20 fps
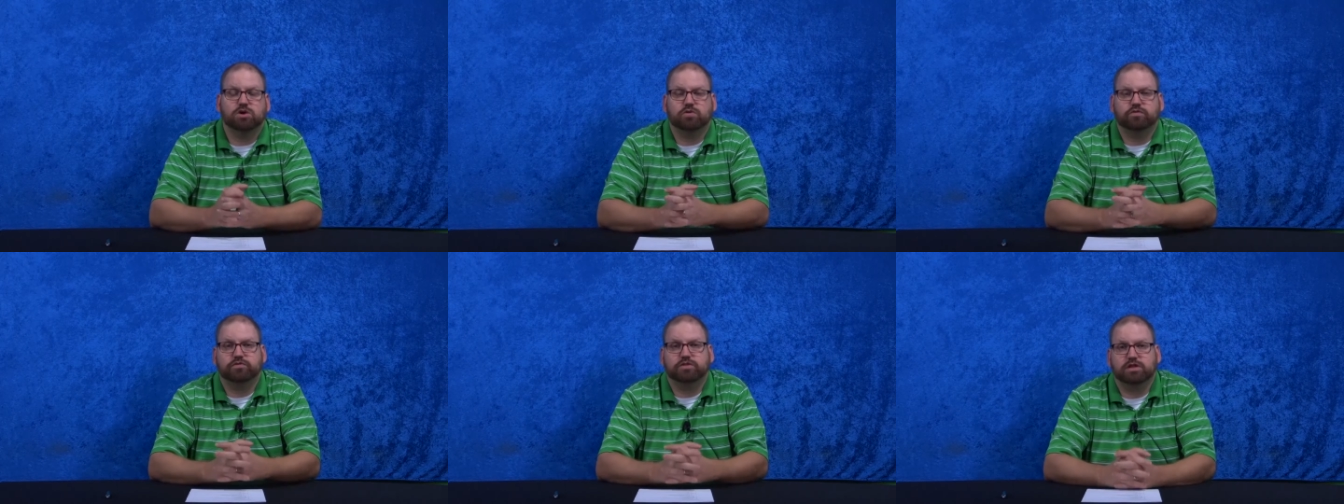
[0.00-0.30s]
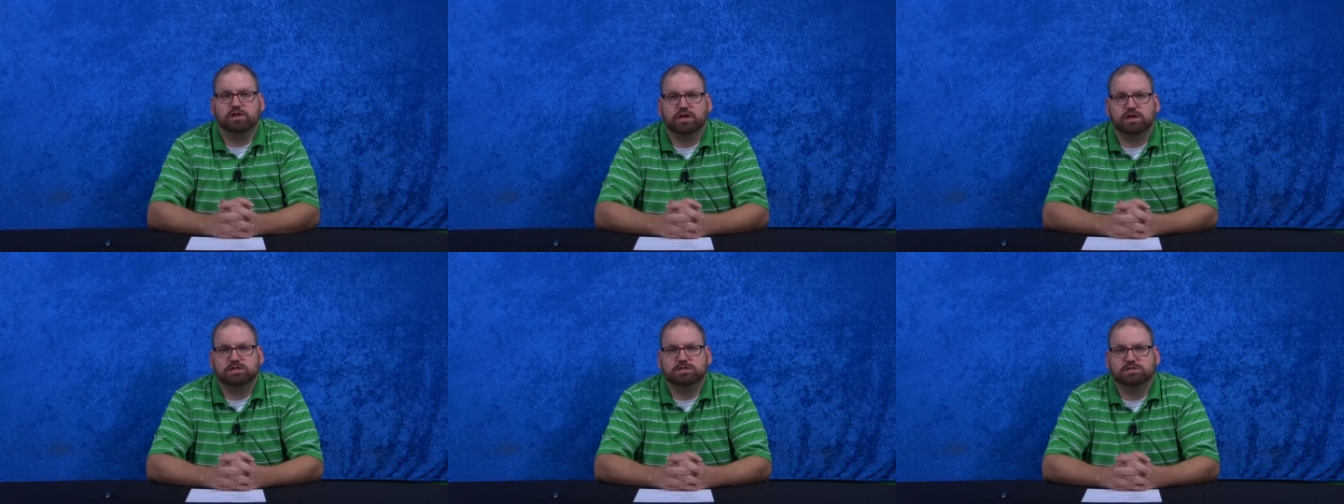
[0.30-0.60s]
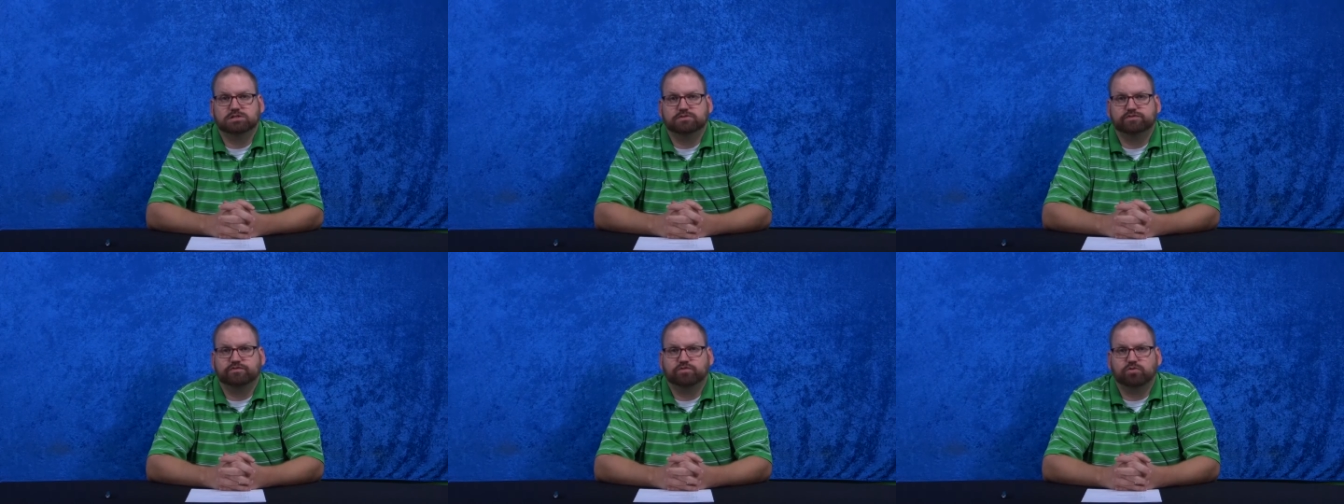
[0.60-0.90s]
over the
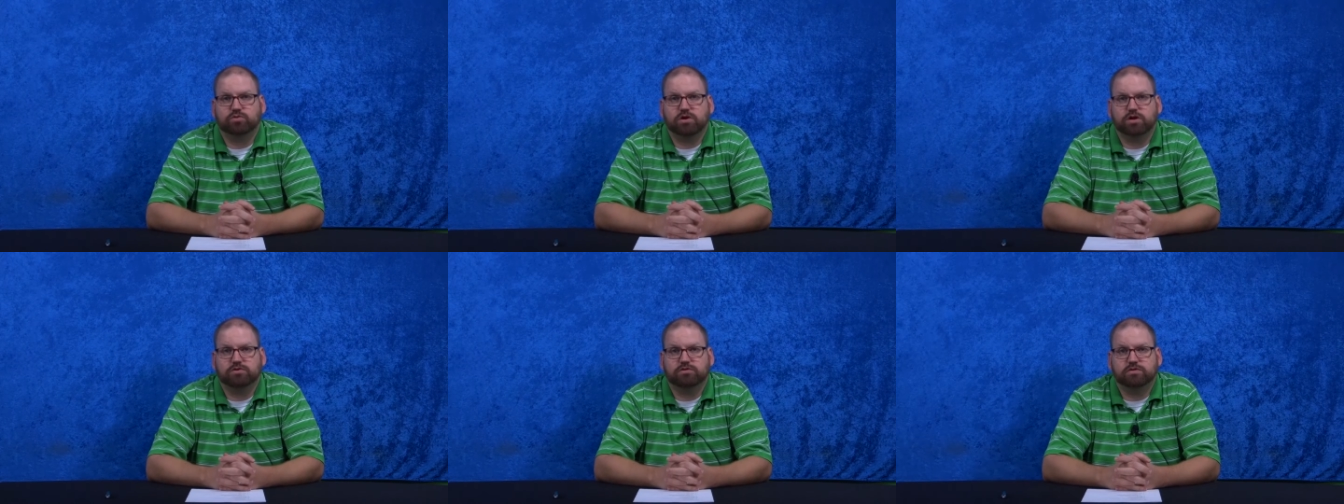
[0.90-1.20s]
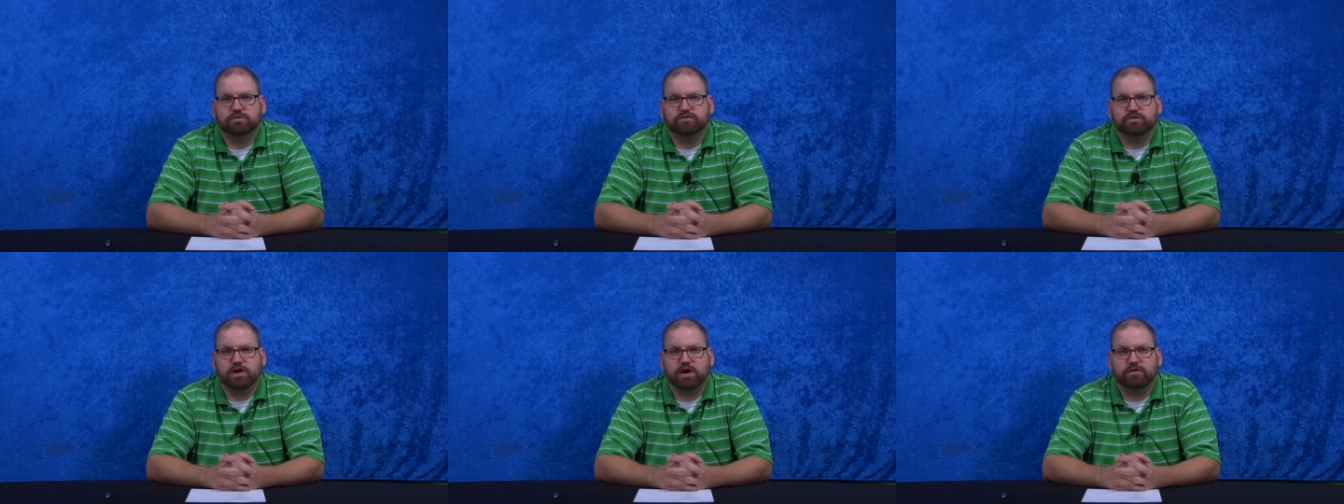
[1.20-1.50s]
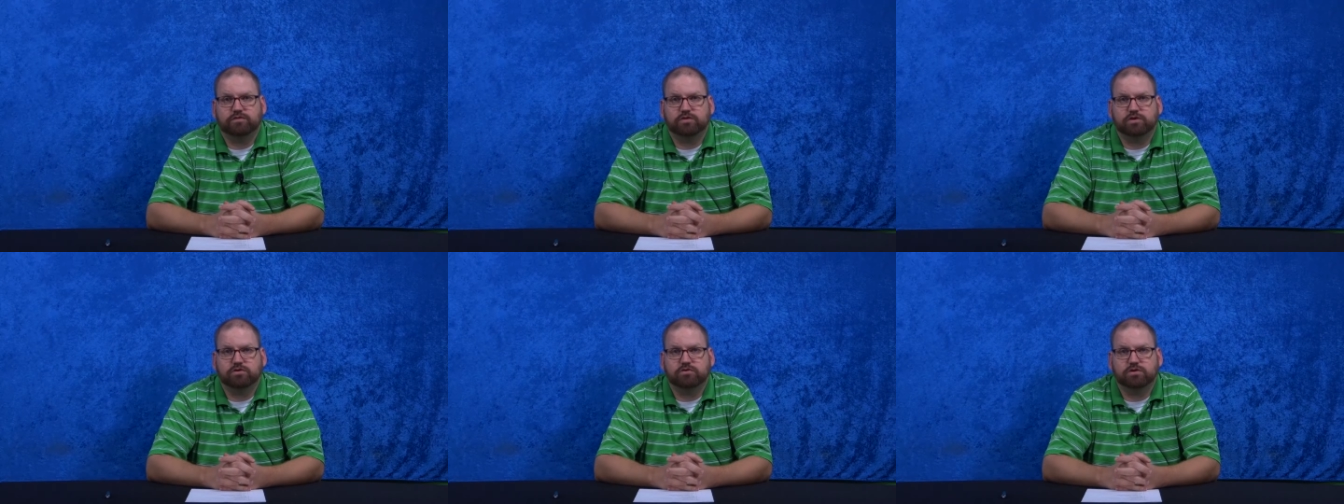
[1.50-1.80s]
next 400,
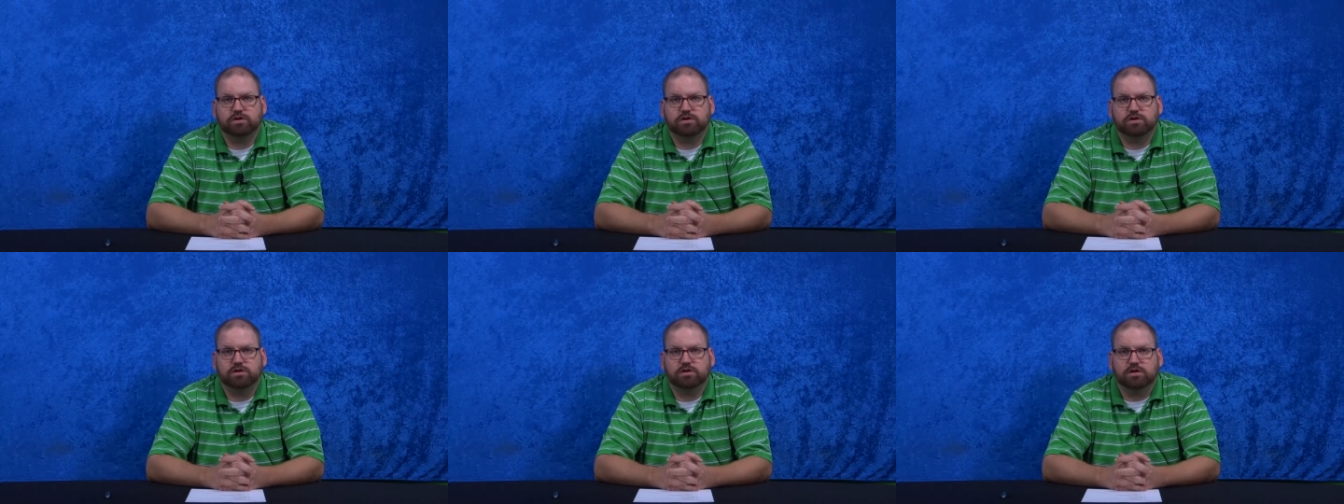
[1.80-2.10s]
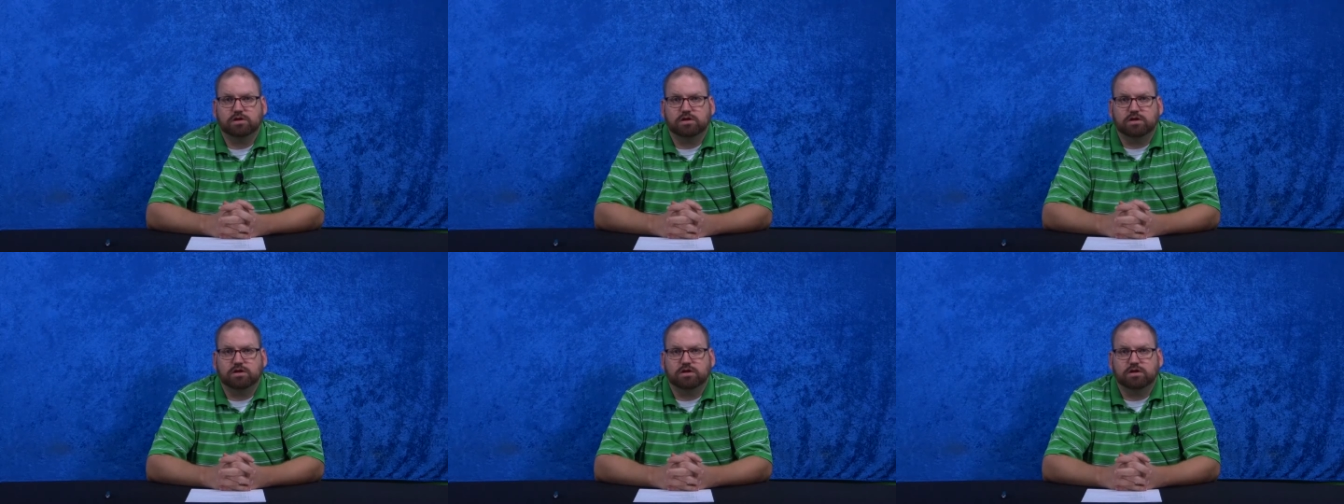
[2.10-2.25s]
500,